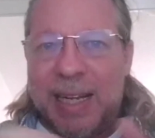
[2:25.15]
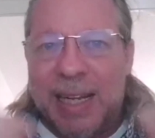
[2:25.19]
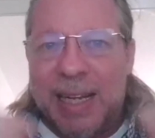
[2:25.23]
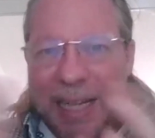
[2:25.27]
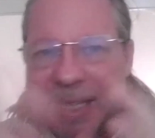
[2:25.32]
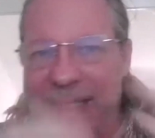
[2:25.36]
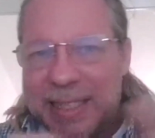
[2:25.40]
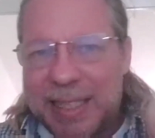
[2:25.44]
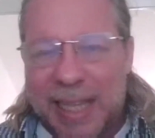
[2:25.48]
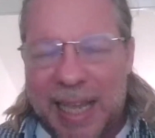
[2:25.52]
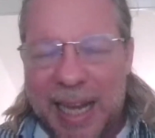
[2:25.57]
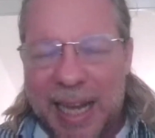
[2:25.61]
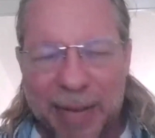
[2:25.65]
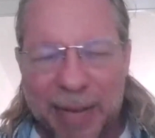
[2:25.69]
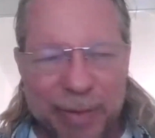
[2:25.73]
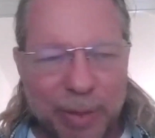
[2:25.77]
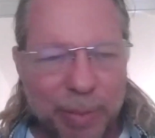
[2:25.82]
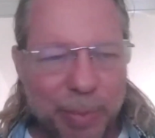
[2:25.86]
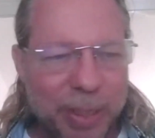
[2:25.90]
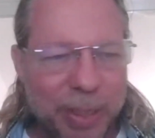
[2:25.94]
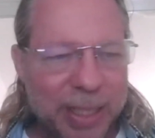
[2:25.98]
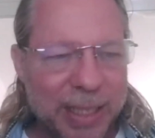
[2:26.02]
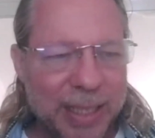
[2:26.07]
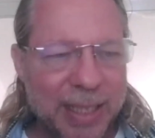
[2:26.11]
let's get
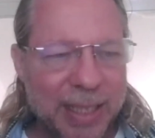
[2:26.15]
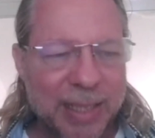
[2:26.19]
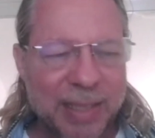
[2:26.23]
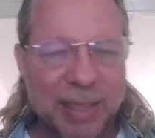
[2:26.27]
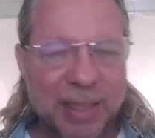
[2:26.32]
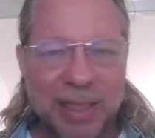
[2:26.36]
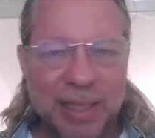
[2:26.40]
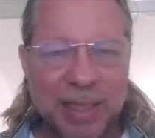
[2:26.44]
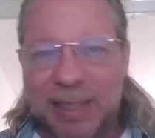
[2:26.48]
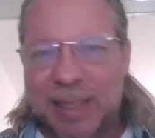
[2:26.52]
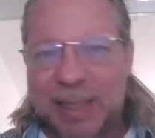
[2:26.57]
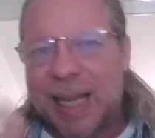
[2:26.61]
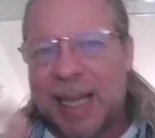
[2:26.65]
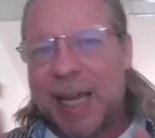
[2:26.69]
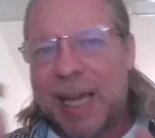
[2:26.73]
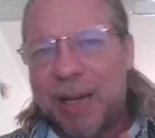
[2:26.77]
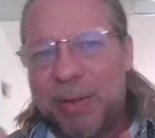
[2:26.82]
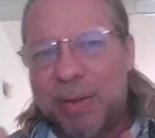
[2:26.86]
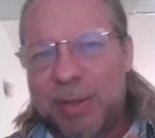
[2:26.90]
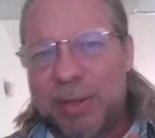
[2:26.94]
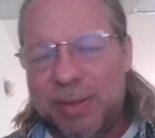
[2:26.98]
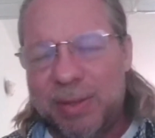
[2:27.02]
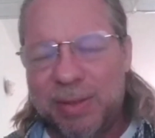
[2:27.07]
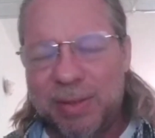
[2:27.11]
everybody to sit
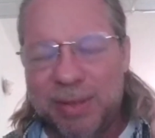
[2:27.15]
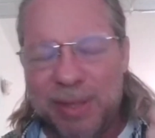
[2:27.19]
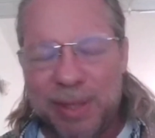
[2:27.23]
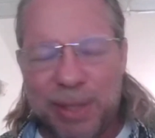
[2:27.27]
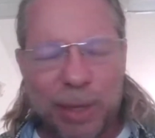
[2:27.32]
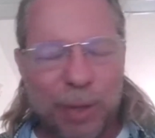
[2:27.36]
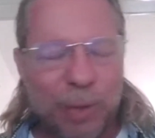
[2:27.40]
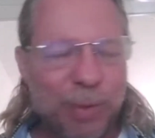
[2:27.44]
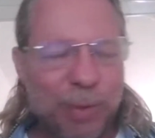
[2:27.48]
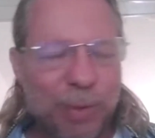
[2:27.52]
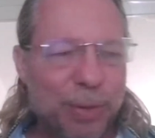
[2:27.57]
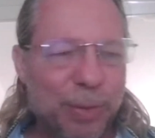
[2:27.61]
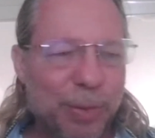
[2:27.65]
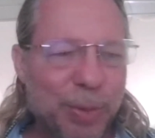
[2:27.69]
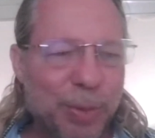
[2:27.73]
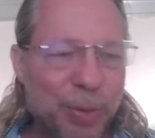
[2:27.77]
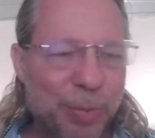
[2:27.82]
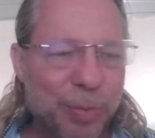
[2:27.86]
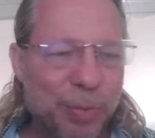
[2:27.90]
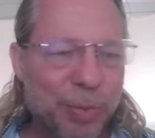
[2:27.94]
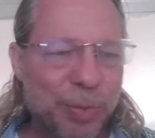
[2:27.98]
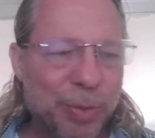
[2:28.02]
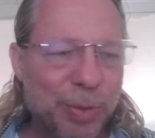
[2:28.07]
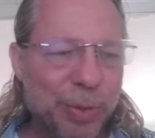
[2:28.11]
down, go through
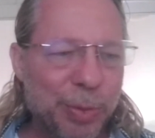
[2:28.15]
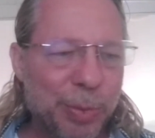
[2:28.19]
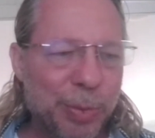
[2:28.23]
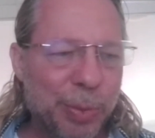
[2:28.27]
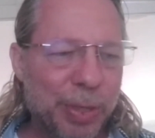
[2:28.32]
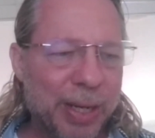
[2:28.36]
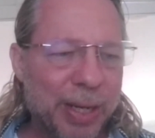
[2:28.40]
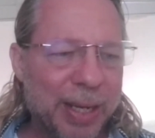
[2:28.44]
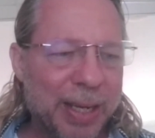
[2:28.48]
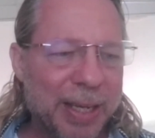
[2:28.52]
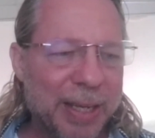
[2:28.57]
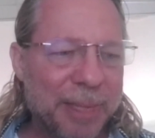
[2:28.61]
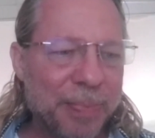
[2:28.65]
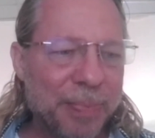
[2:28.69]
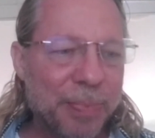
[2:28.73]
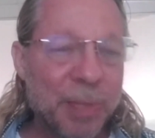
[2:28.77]
a rubric,